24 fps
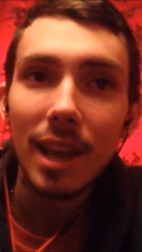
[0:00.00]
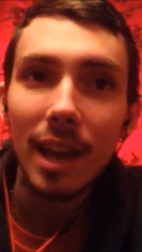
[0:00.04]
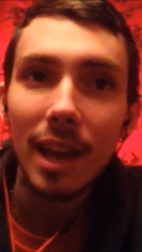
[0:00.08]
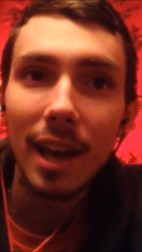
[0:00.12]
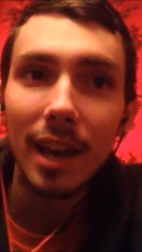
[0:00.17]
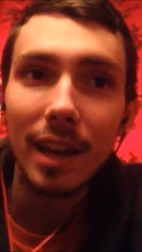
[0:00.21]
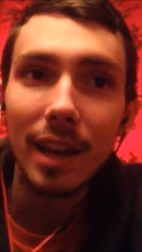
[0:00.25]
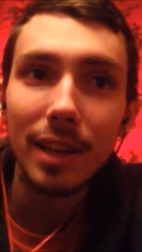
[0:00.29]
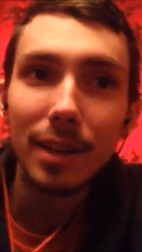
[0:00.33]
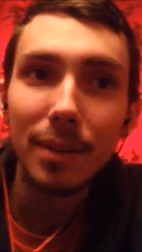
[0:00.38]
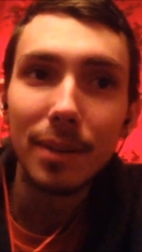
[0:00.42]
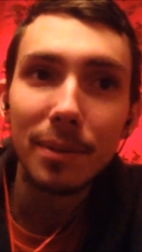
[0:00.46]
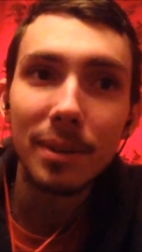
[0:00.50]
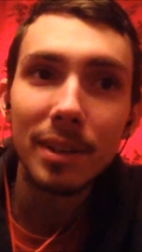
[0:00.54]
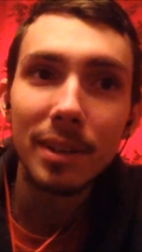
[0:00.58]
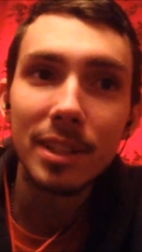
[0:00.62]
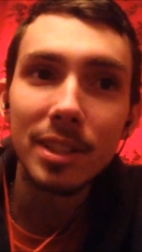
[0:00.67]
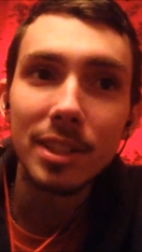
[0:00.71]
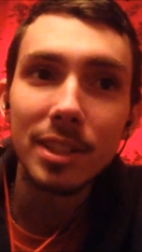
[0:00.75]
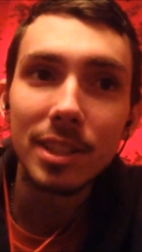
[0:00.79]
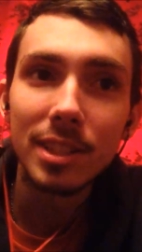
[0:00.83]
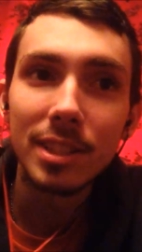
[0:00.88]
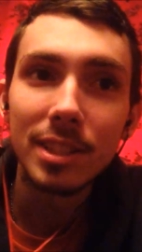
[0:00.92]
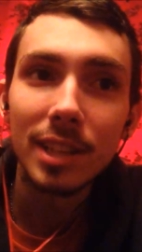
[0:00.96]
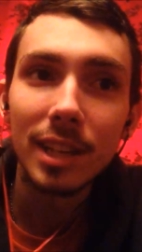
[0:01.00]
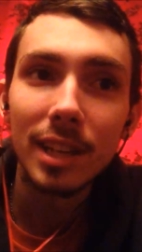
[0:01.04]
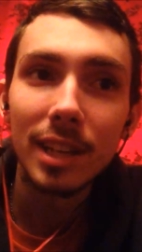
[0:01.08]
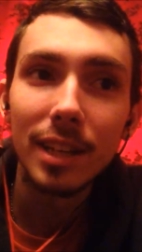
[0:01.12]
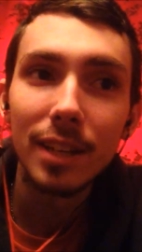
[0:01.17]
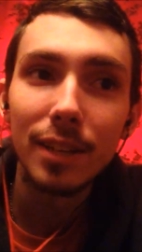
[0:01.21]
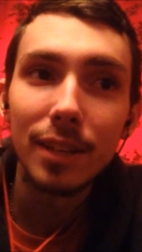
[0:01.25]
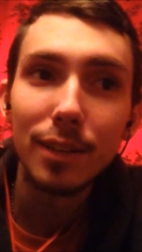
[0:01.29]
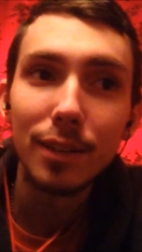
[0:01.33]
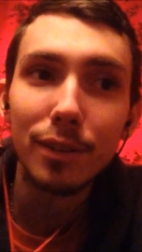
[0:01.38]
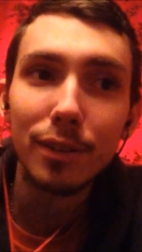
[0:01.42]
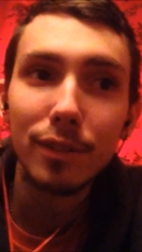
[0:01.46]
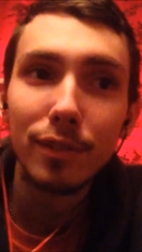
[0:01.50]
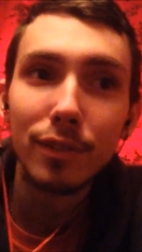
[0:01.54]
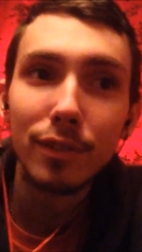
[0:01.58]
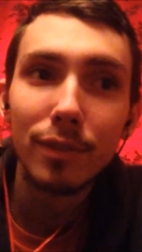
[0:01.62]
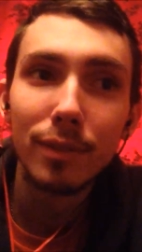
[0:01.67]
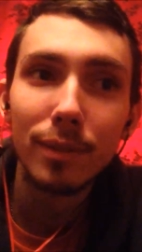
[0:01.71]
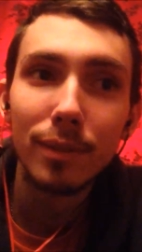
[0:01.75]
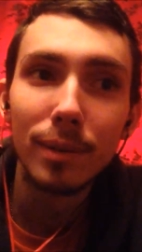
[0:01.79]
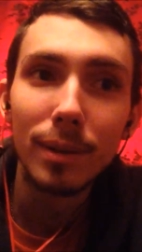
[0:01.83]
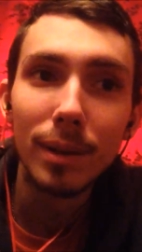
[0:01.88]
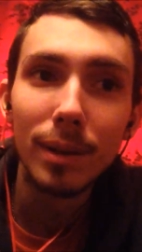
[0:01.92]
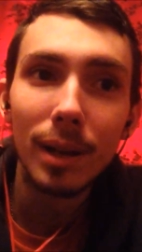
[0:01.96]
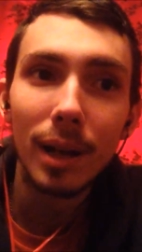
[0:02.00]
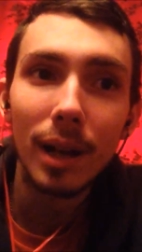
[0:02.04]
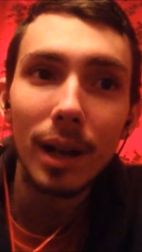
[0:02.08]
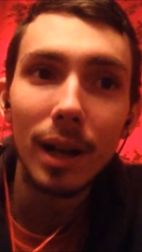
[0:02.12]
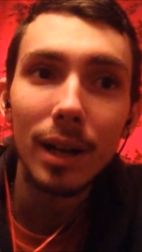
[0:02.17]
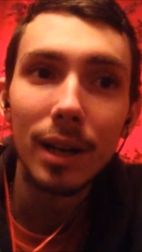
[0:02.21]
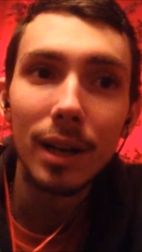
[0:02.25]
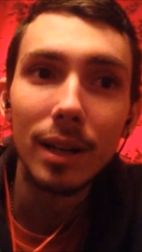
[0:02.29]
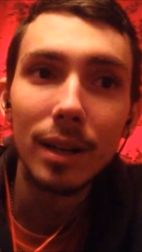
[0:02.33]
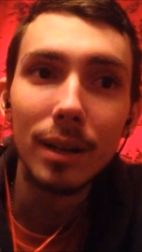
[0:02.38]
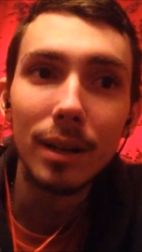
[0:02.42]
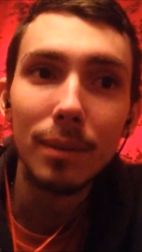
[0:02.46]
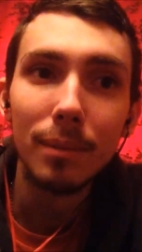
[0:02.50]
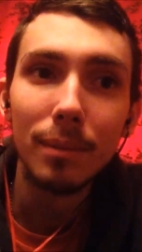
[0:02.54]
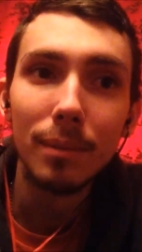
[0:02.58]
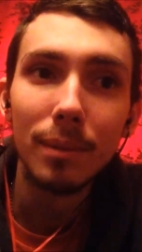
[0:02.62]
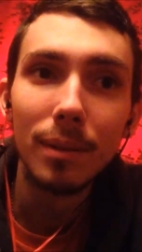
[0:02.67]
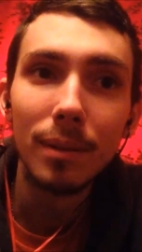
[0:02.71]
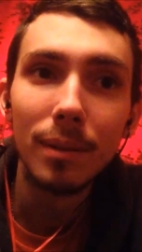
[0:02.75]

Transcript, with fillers: And when it's just kind of uh,